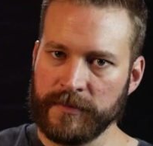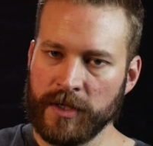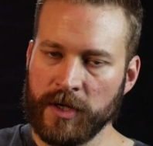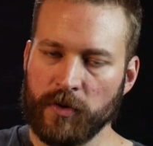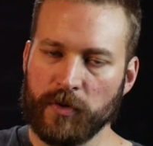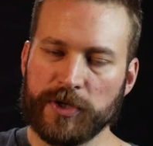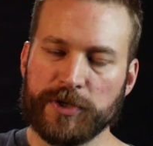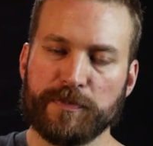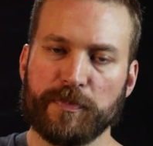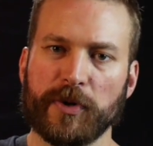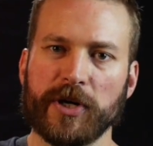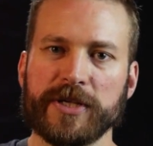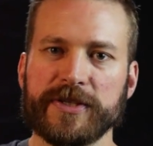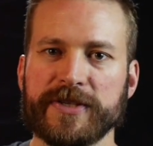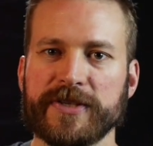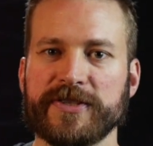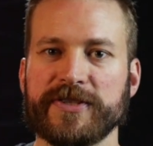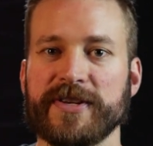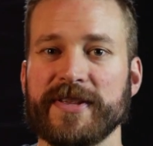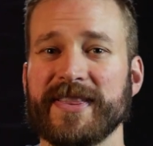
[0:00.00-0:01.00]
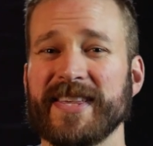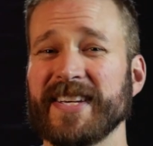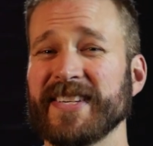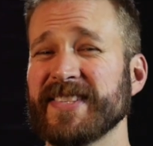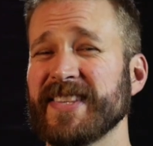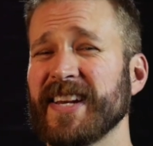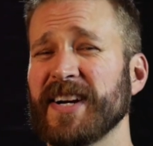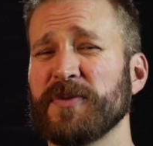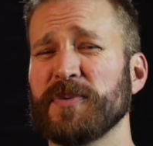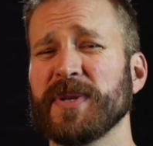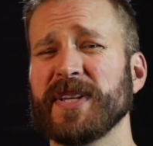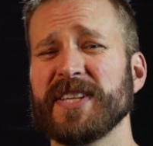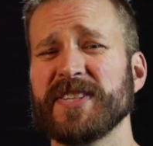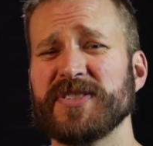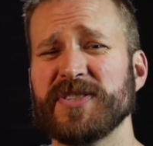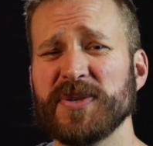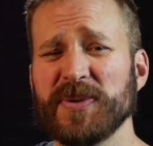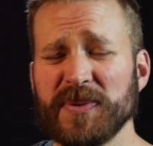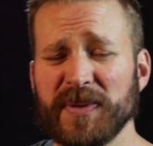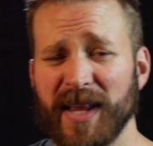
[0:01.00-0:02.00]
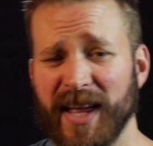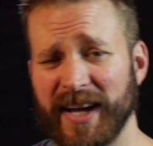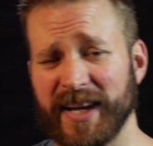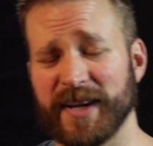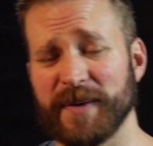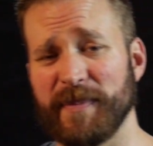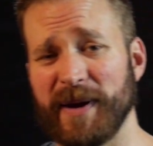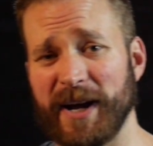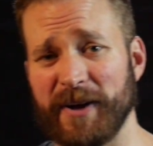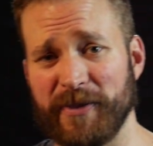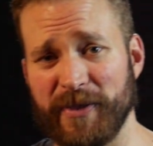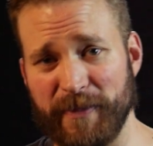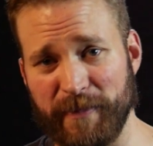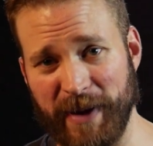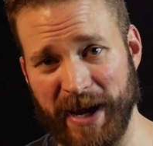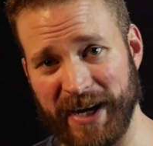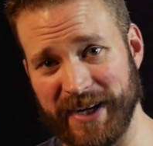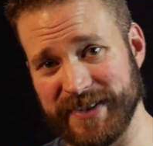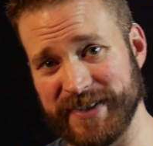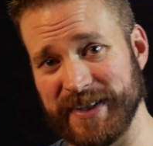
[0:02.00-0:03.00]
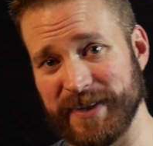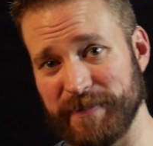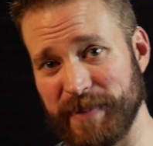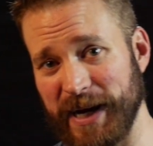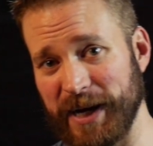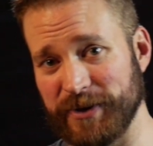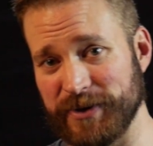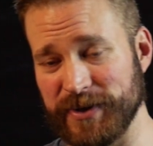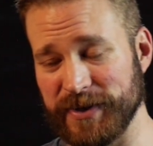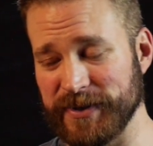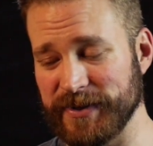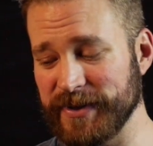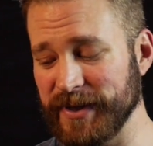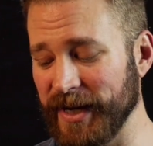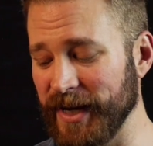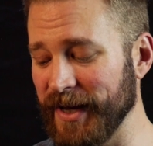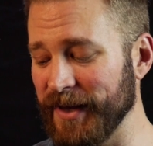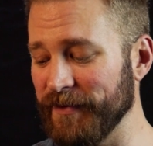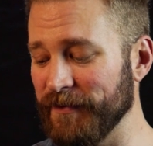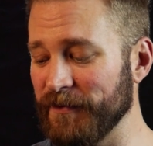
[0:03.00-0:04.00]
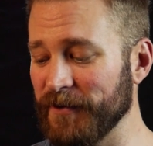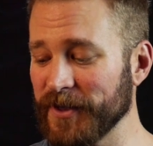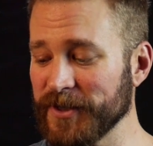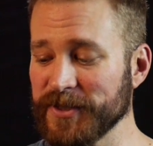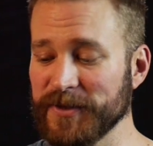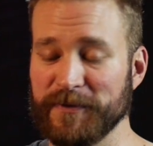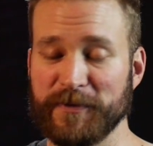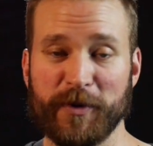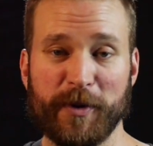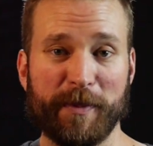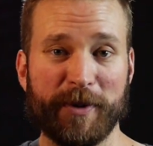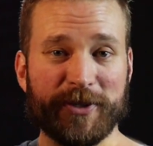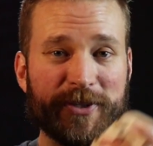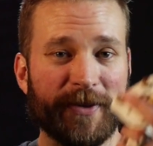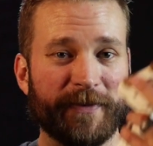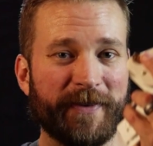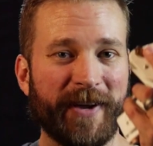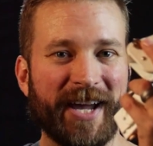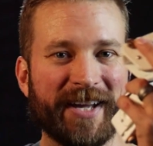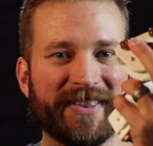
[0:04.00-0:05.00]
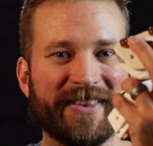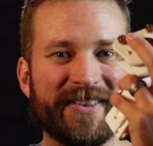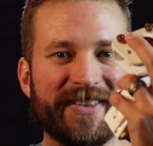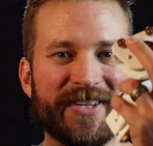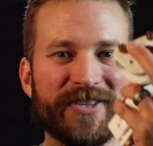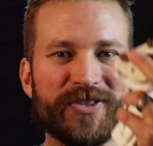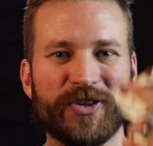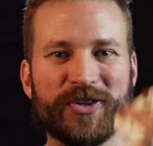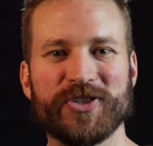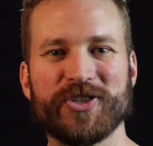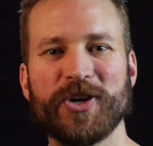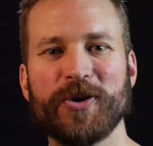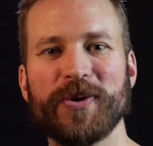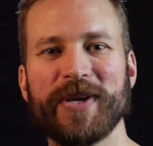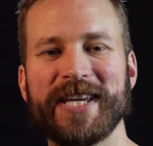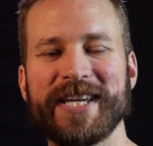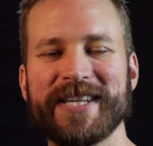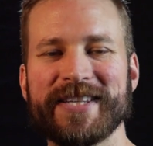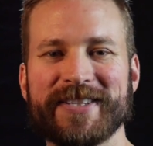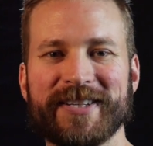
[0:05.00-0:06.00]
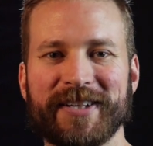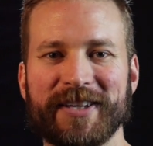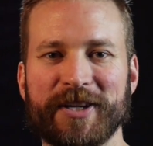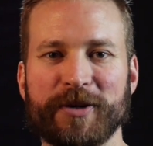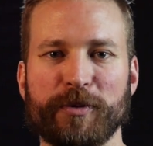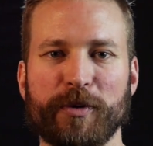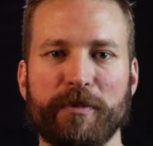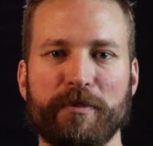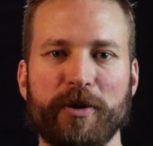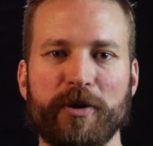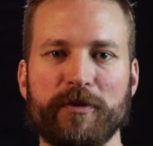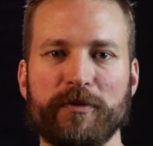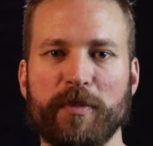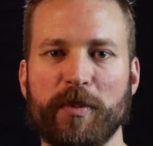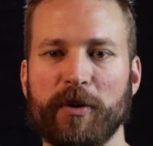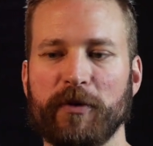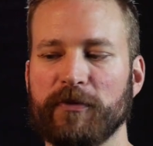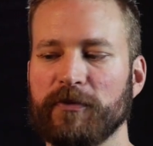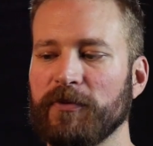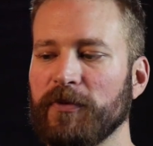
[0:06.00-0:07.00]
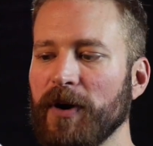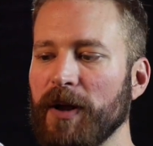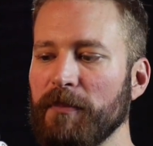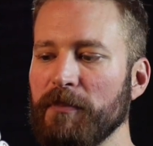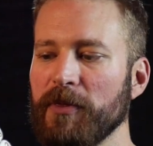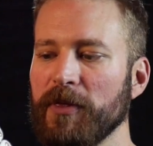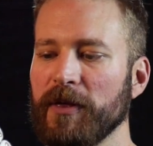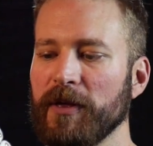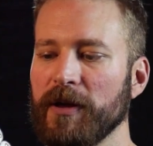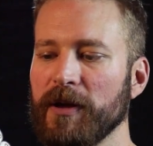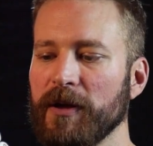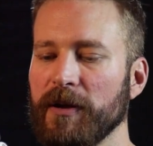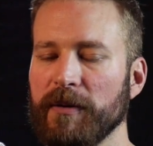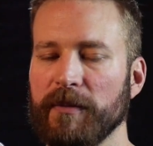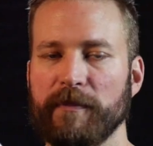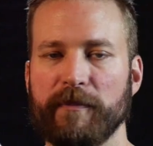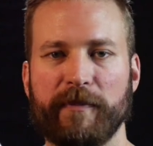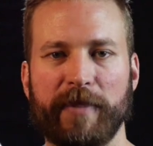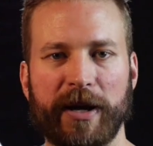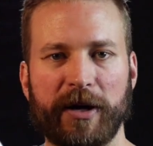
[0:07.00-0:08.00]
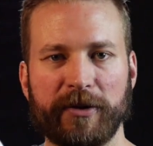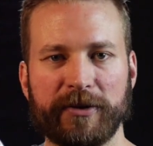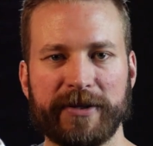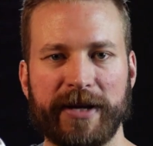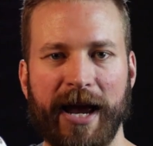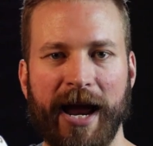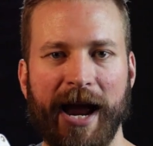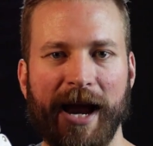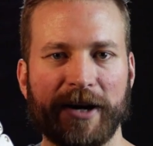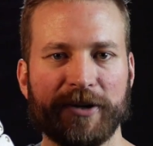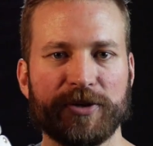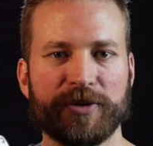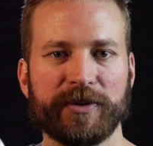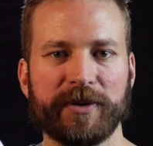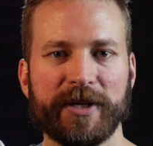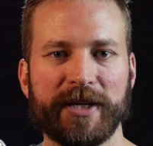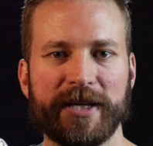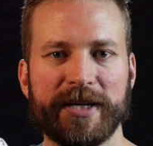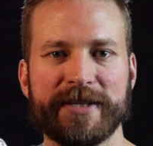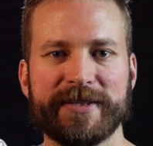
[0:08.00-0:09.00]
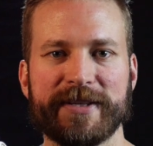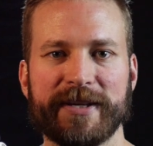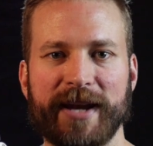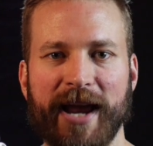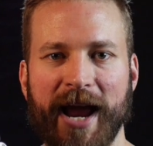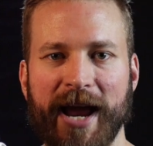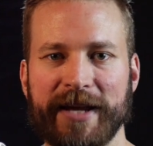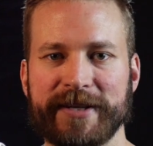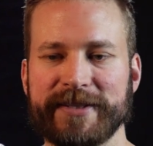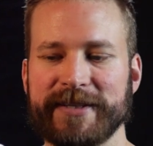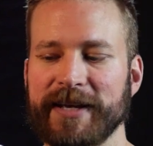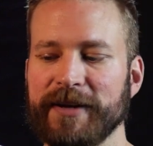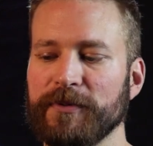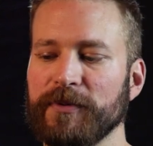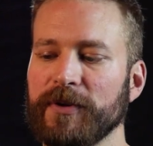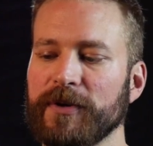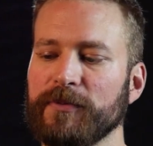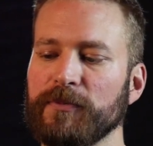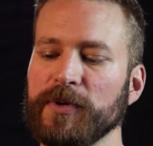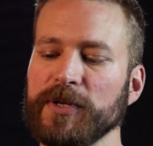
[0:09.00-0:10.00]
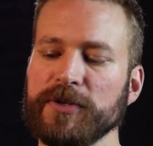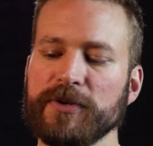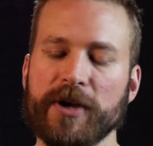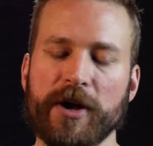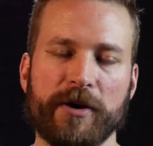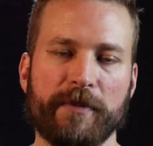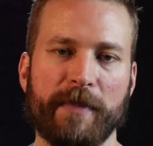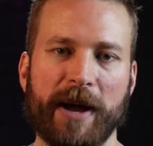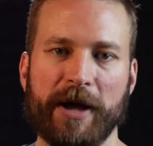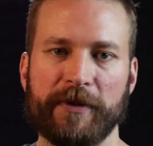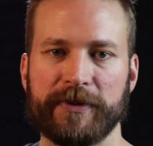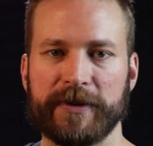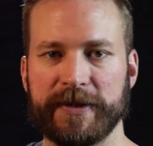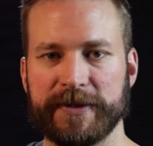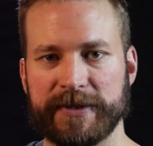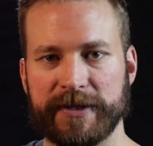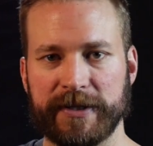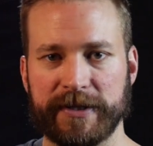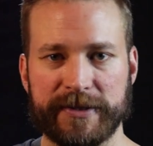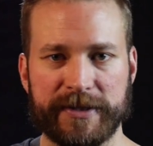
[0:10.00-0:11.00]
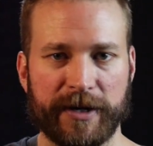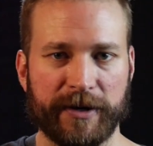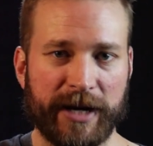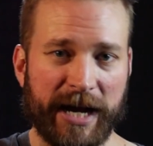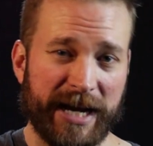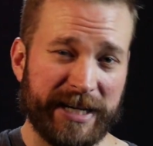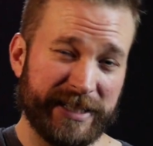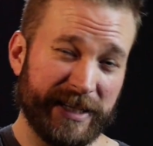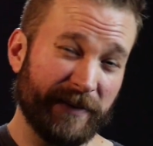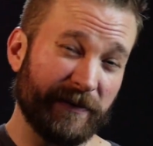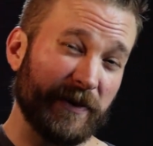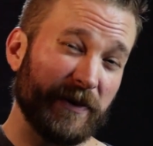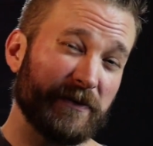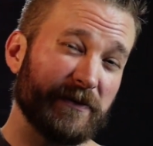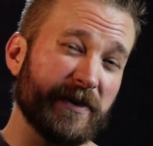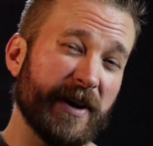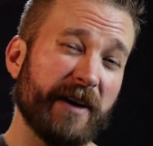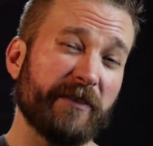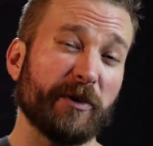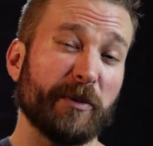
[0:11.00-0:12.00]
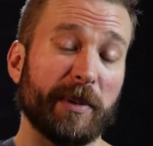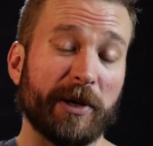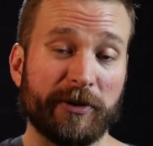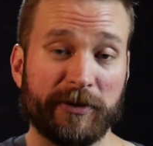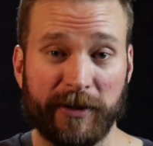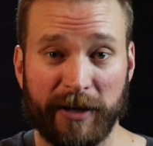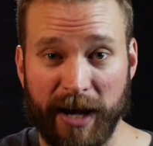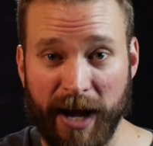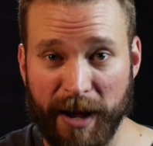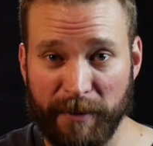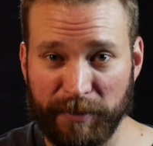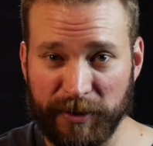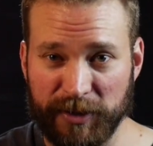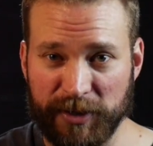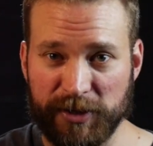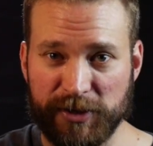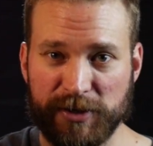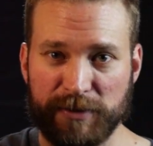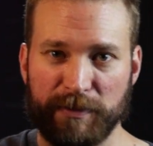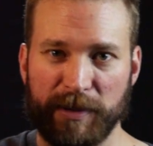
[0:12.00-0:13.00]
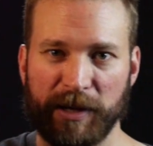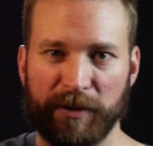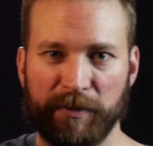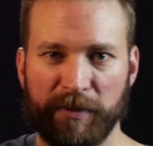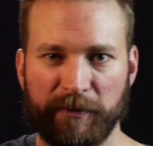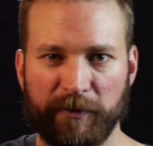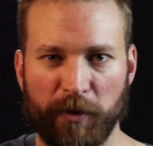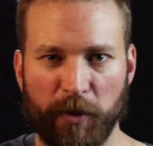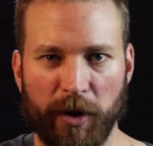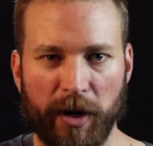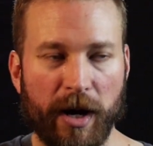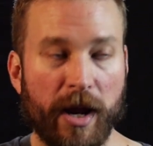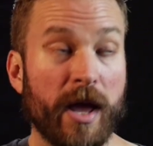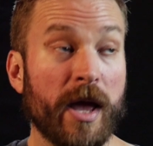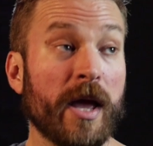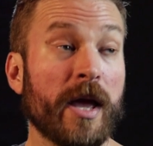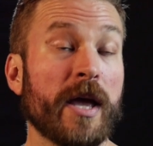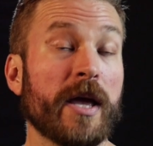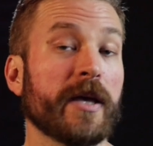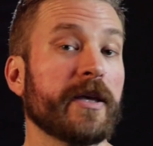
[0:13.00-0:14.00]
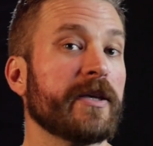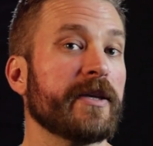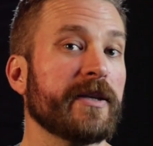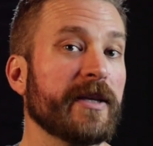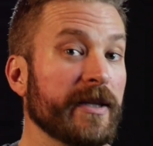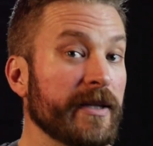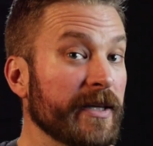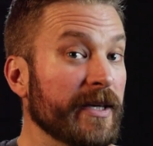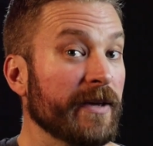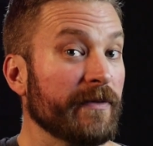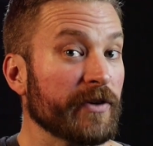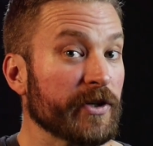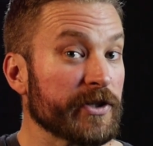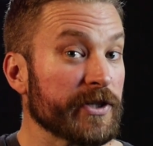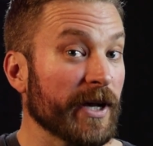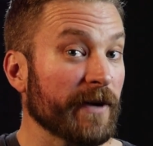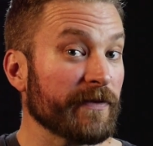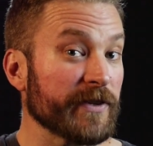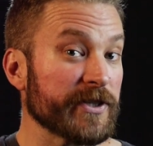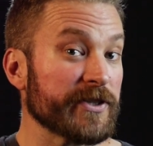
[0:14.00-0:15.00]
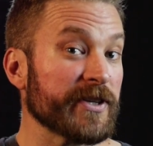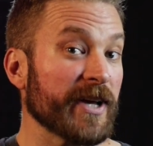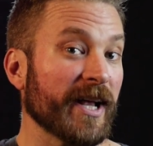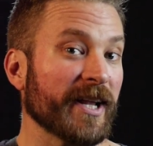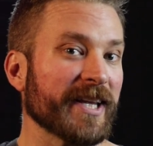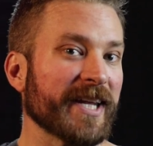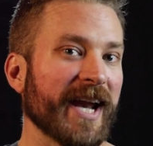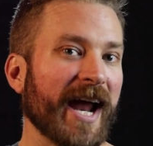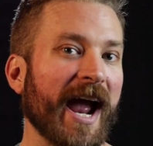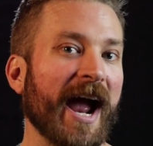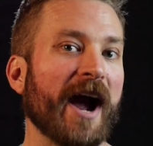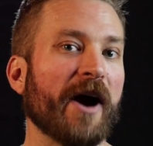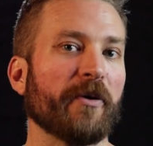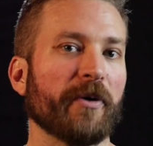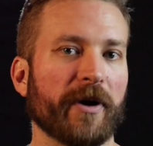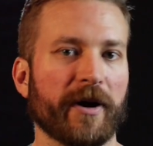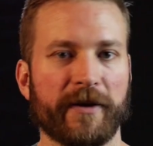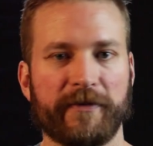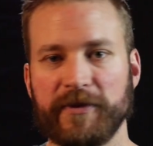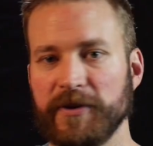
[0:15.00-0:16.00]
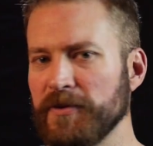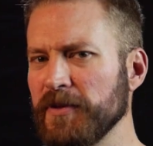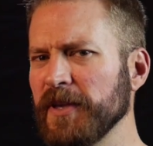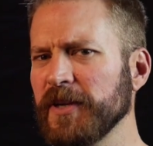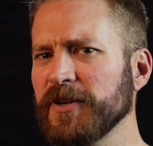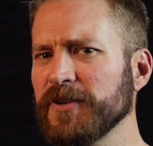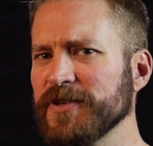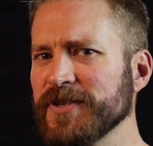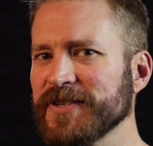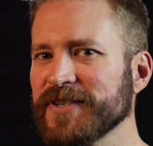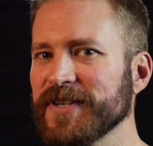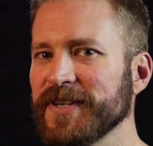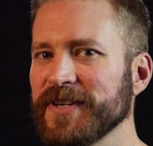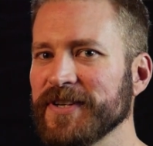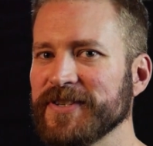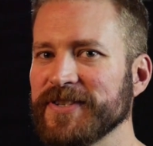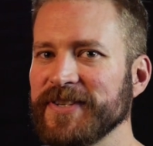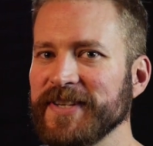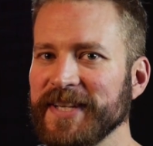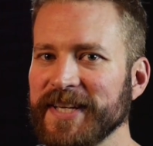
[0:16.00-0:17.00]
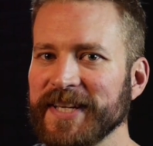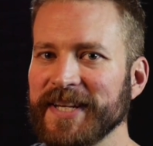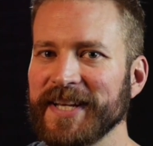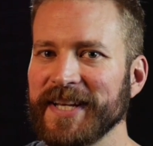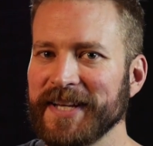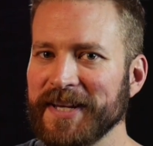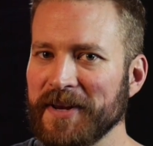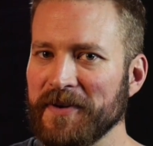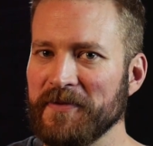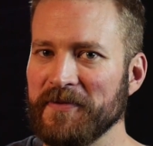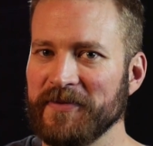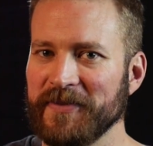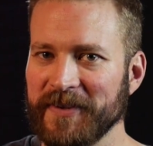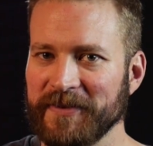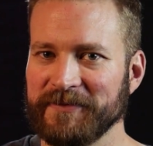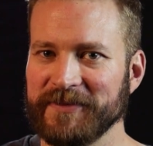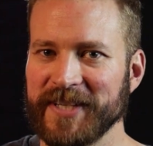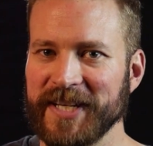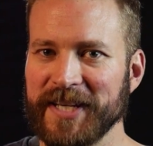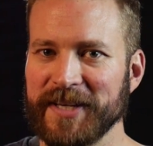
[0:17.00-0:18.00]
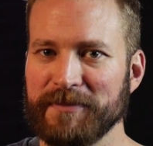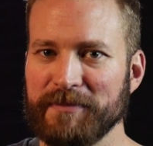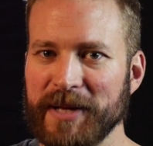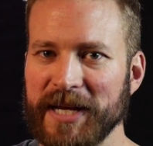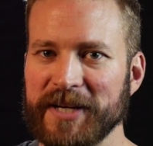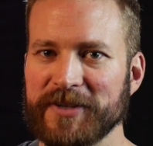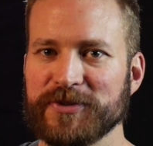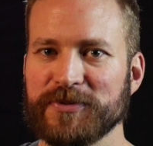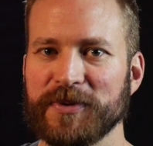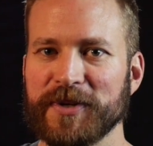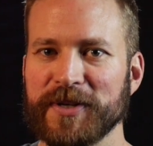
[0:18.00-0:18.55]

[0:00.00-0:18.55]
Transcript: Which brings us to things that I really do like about the magazine pouches. And first and foremost, the fact that these are so easily removable from the belt actually is an asset when you go to mount these things. Now guys, if you've never built a competition belt before, you need to give yourself a solid hour. If you think you're just going to sneak it in in 15 minutes